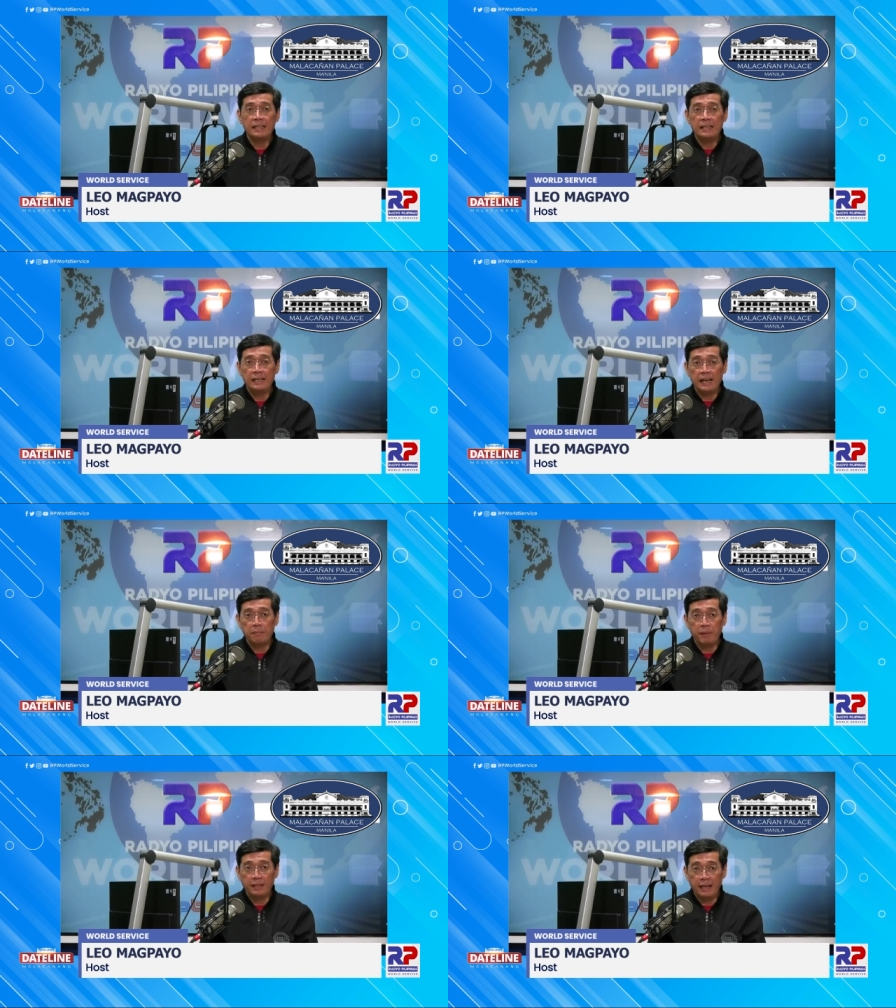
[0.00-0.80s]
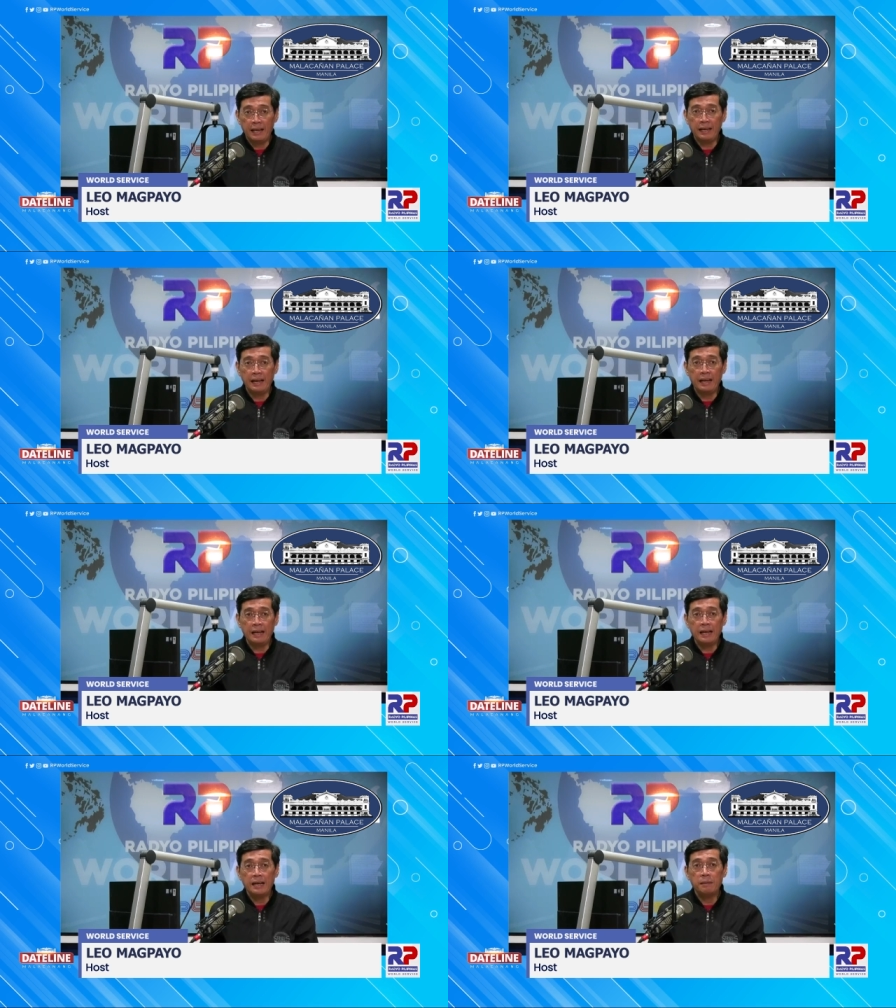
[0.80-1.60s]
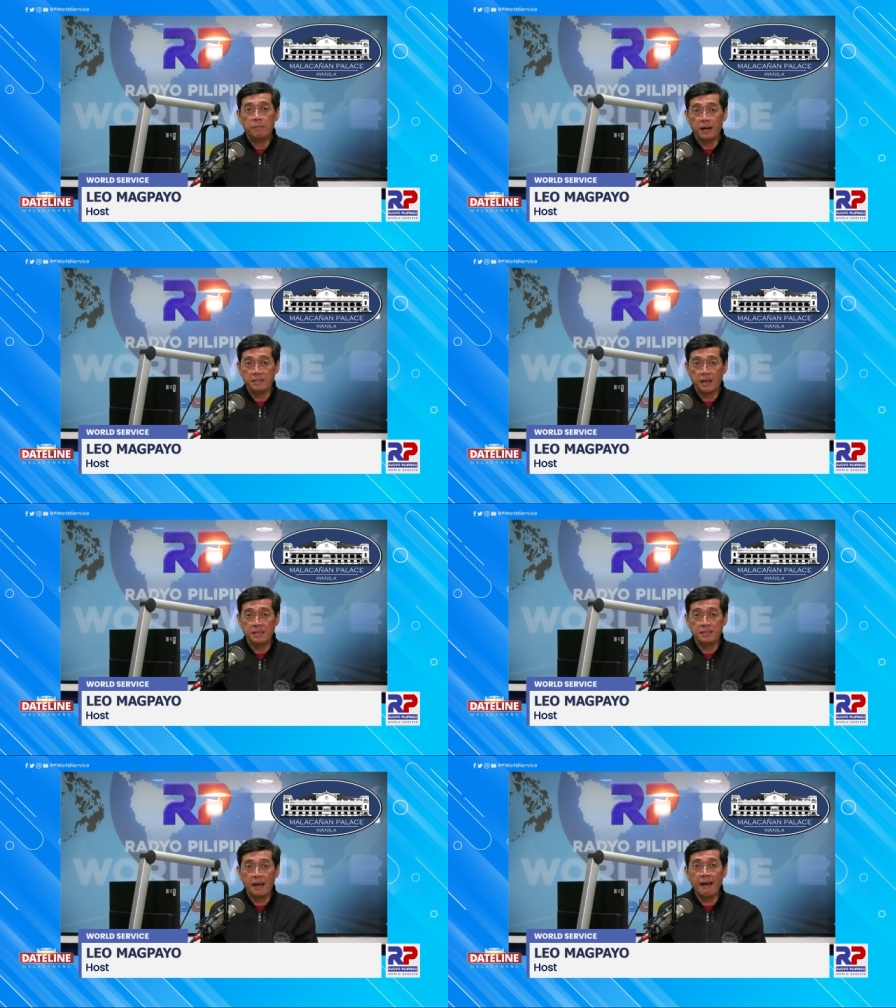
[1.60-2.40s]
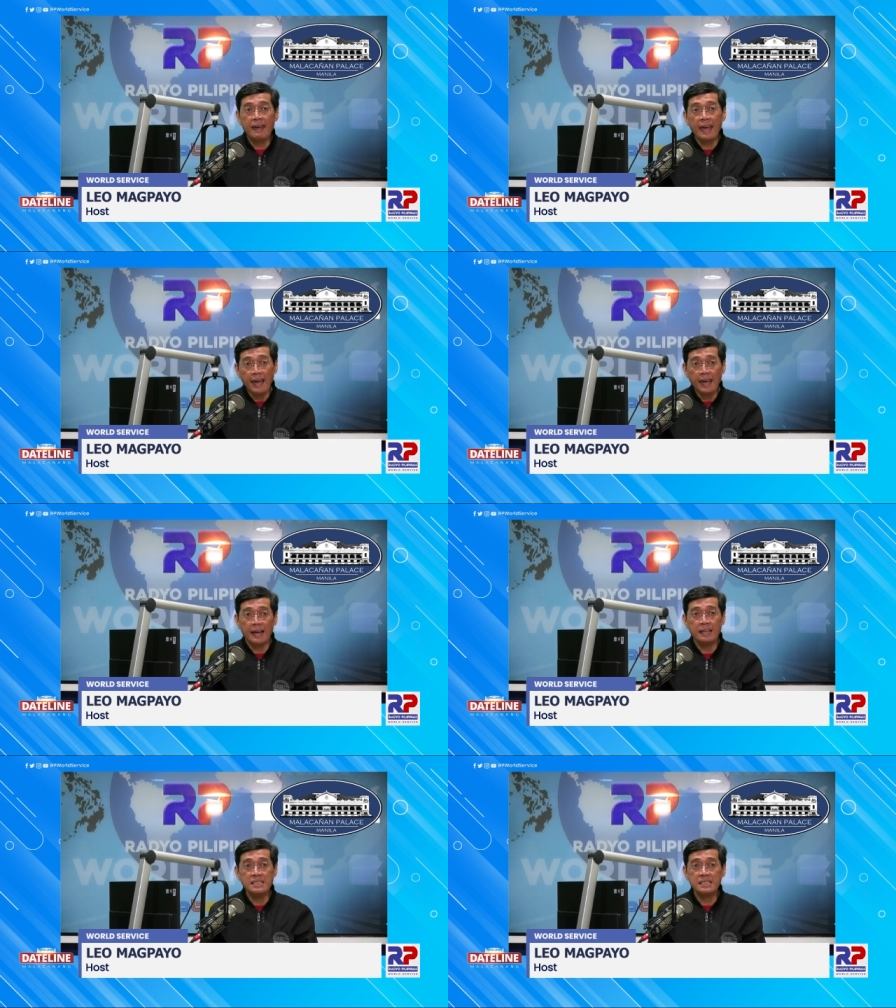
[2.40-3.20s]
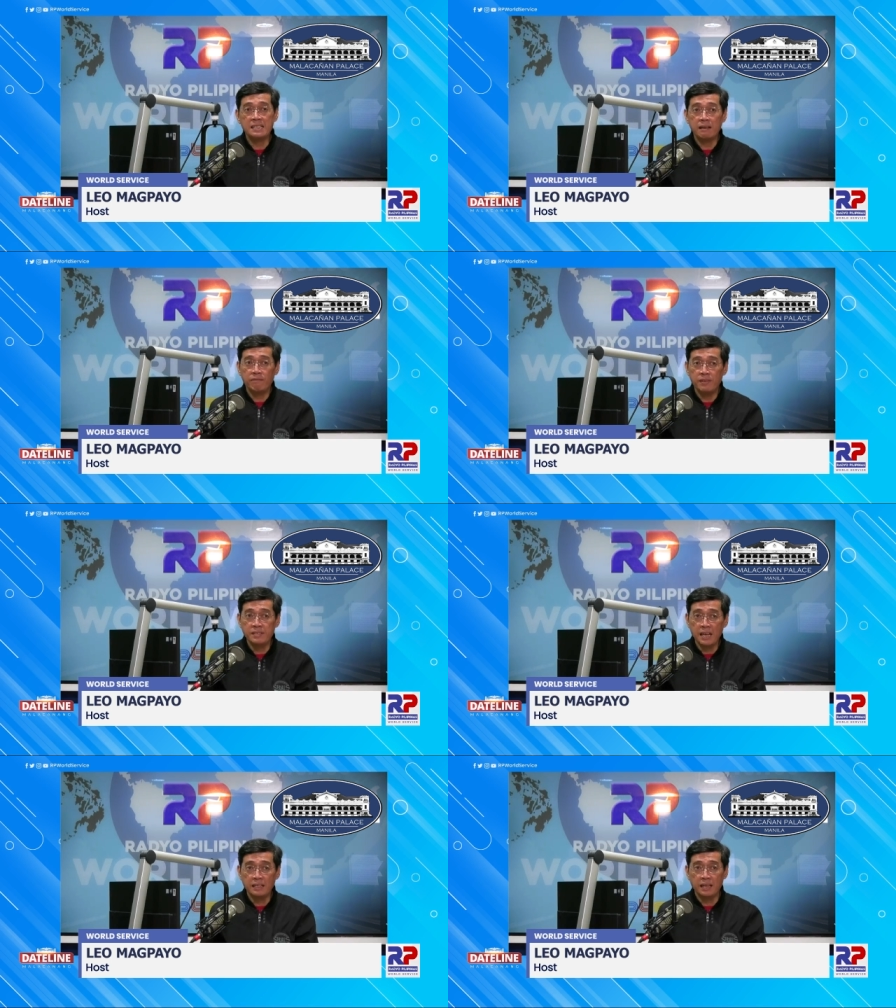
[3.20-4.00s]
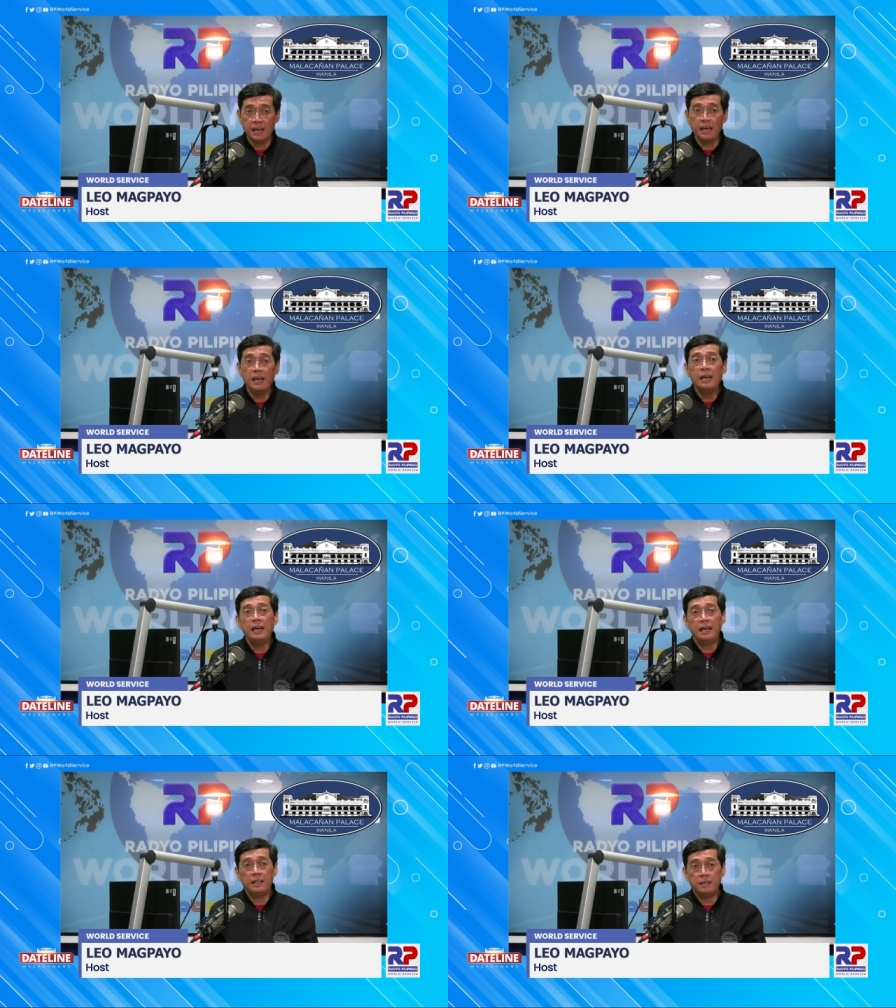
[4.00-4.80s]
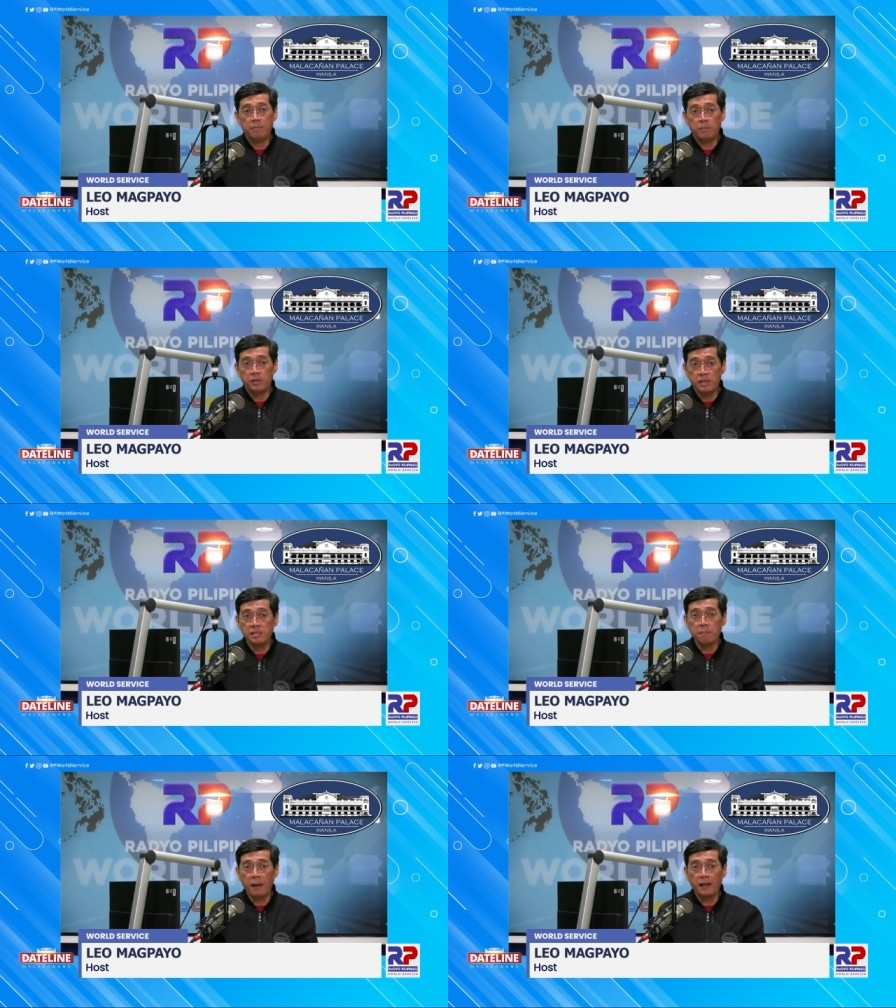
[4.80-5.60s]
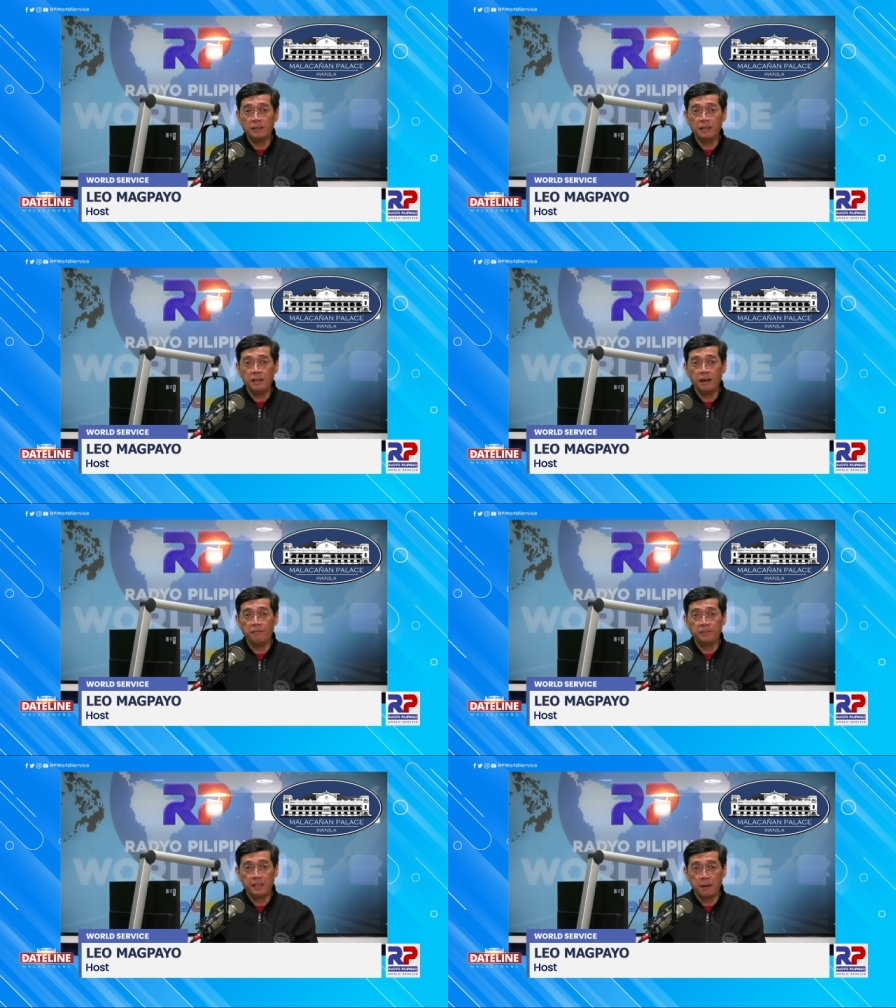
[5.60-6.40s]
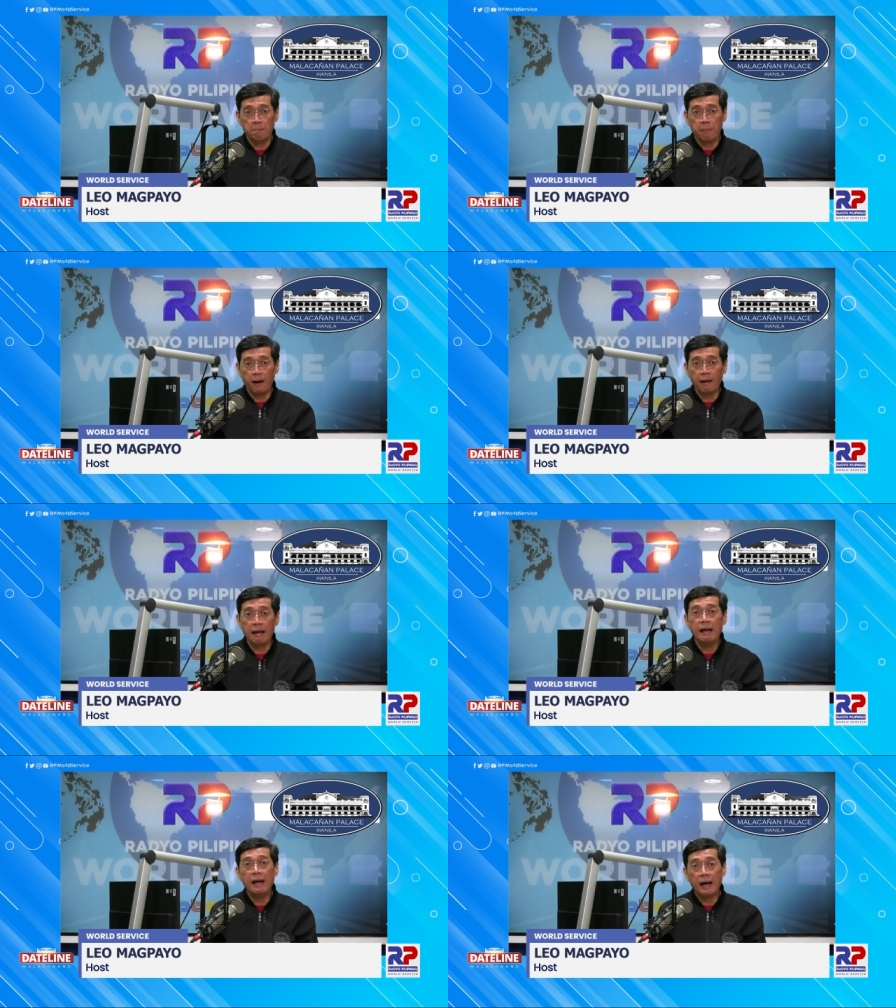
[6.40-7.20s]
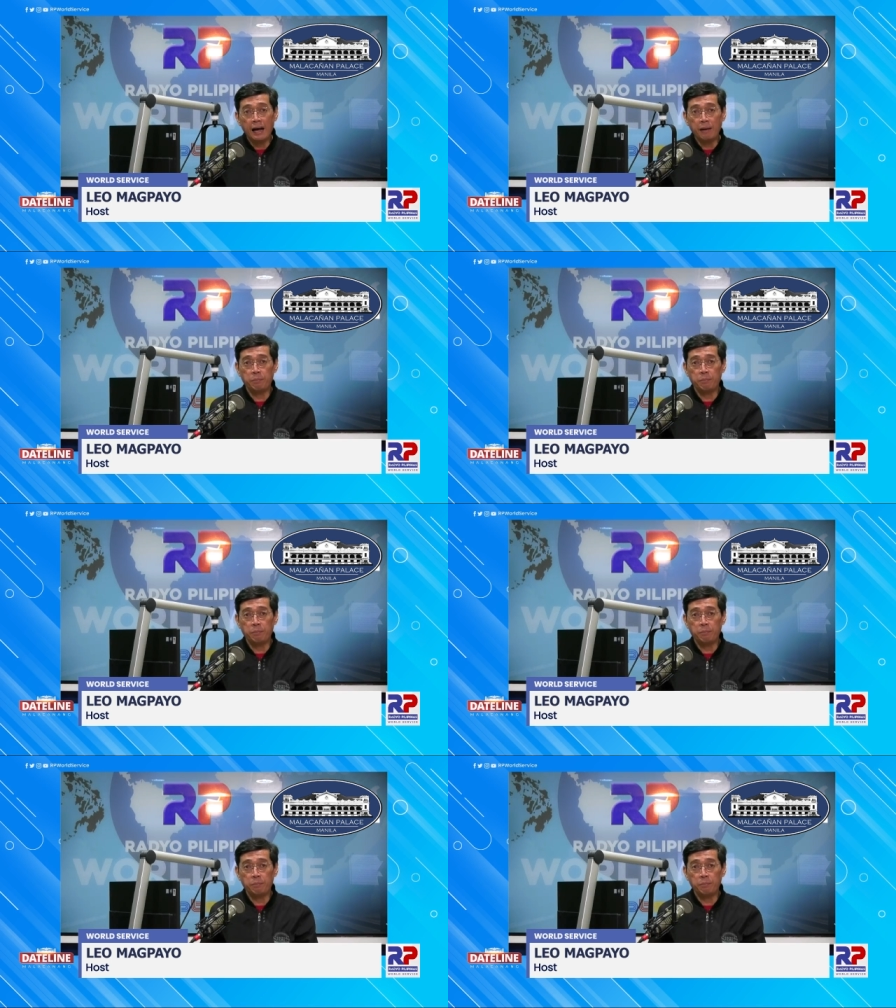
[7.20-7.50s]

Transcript: La Medelia, Magsaysay, and San Vicente in the municipality of Tinambak up